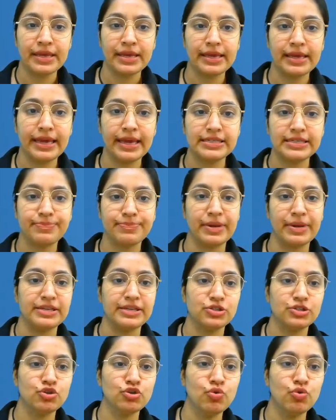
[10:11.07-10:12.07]
Yes,
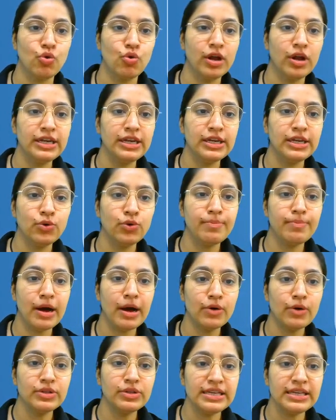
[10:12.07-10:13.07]
please. You all know
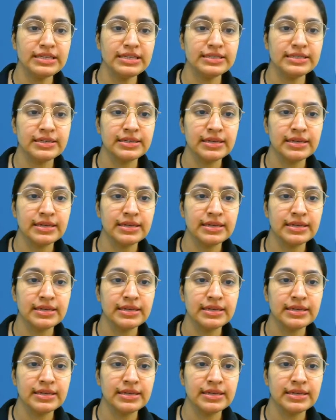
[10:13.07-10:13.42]
about this.